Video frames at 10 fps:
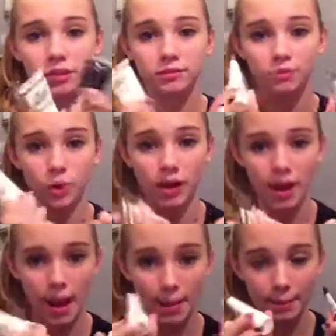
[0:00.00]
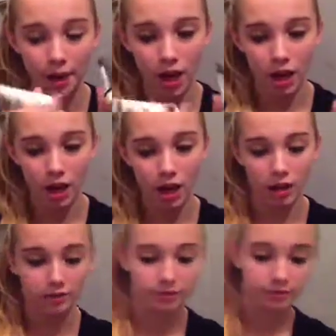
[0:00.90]
white and black
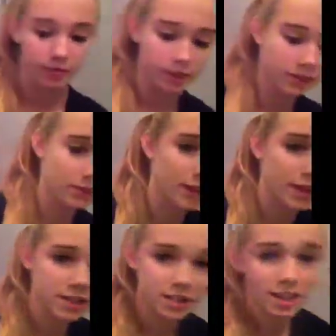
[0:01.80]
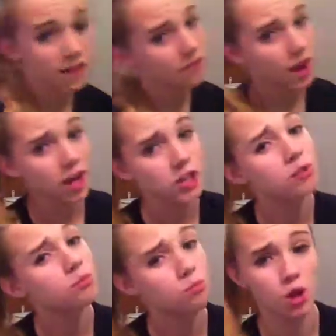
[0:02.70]
Fantasy Effects
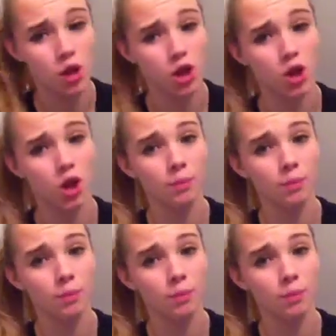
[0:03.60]
makeup.